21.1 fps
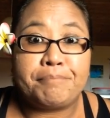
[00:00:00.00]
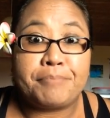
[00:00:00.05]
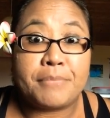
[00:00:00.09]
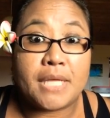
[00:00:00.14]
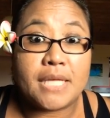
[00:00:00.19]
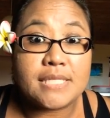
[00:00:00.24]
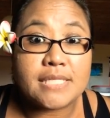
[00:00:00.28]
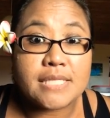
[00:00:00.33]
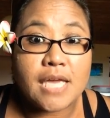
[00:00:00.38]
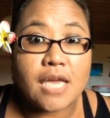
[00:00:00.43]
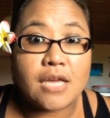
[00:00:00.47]

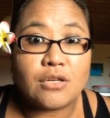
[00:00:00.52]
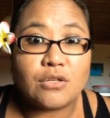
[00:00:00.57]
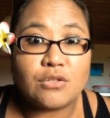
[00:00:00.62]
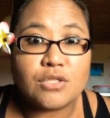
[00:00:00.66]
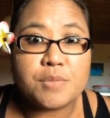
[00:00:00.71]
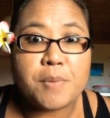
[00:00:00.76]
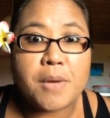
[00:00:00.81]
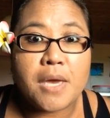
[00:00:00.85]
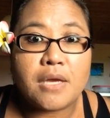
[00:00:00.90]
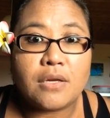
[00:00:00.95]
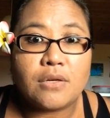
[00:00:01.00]
that's Cackle
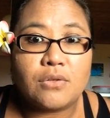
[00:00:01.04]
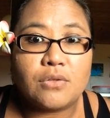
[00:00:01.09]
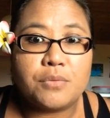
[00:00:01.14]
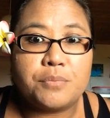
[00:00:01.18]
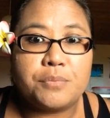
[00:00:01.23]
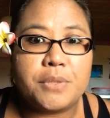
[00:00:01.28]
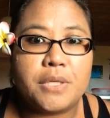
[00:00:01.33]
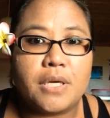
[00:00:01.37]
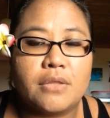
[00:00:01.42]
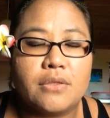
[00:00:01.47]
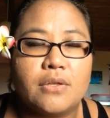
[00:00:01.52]
Spackle.
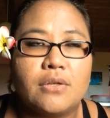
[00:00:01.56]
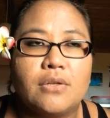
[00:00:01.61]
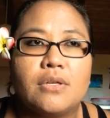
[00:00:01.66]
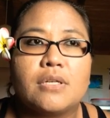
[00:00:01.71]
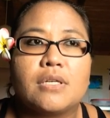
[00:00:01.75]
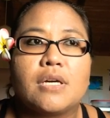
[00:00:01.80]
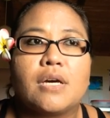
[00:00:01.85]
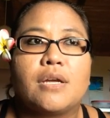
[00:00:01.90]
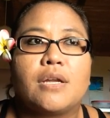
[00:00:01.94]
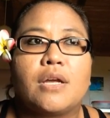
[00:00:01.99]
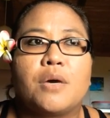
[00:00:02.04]
Be on the
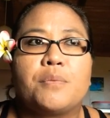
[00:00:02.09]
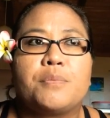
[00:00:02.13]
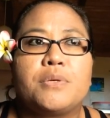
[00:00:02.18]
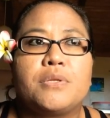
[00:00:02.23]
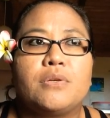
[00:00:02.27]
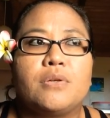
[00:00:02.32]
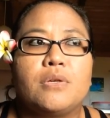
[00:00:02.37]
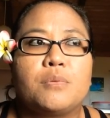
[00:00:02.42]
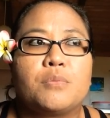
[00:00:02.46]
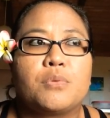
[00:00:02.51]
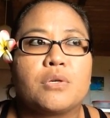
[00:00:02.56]
lookout. I'll be
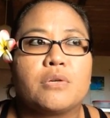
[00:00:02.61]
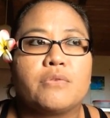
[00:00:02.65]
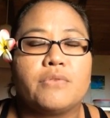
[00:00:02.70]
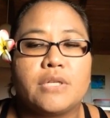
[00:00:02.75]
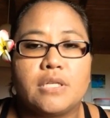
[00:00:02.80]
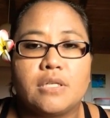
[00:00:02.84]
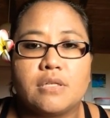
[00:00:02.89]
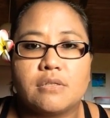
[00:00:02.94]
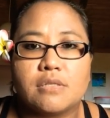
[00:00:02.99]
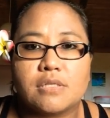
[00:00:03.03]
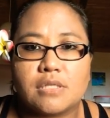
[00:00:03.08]
doing more
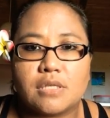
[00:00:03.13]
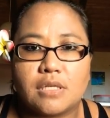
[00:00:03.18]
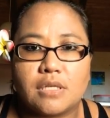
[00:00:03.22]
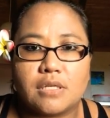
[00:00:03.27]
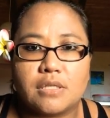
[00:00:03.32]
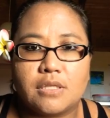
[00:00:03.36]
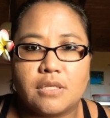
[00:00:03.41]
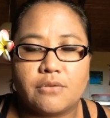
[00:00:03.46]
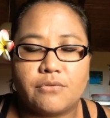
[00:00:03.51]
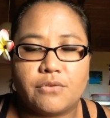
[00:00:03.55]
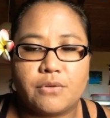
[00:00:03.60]
videos on our
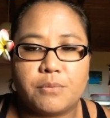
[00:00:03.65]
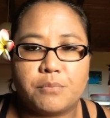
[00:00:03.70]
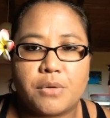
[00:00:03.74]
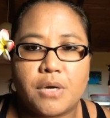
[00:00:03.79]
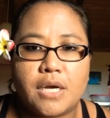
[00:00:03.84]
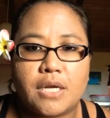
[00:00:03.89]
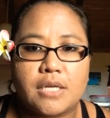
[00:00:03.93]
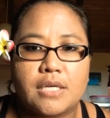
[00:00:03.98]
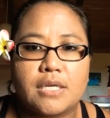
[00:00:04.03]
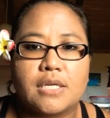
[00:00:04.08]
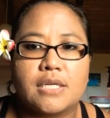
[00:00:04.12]
different
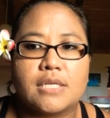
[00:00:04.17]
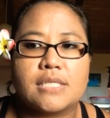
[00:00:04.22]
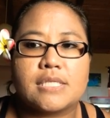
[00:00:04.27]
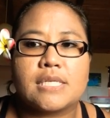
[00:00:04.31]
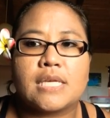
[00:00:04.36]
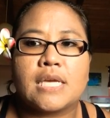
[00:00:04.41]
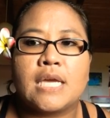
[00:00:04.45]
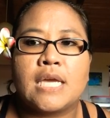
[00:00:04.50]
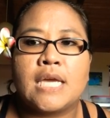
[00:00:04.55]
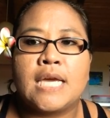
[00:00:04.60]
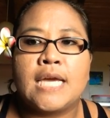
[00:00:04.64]

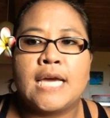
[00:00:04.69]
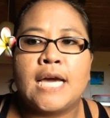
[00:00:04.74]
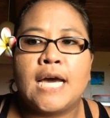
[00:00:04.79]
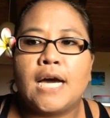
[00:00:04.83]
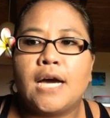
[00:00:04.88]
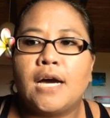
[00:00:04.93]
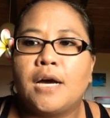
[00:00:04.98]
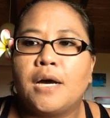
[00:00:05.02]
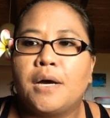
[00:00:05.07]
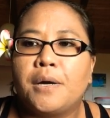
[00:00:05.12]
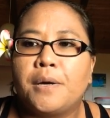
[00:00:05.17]
products,
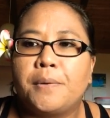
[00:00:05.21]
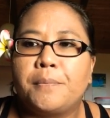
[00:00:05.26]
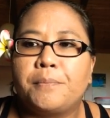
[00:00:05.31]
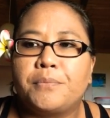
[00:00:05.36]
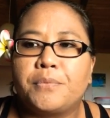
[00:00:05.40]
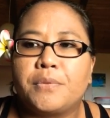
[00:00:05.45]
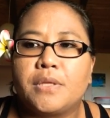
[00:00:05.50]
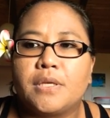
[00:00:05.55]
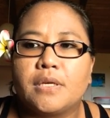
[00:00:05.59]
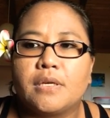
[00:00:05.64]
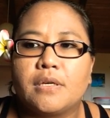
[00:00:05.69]

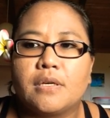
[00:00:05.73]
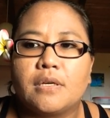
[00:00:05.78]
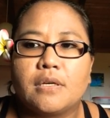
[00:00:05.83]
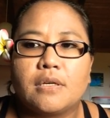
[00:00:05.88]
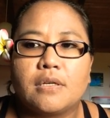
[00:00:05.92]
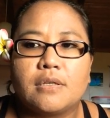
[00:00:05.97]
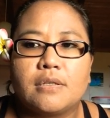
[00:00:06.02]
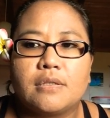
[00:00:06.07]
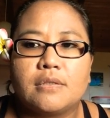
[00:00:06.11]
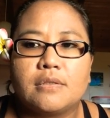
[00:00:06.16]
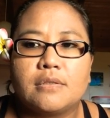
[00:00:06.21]

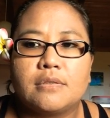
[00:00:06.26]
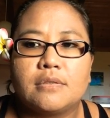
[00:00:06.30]
the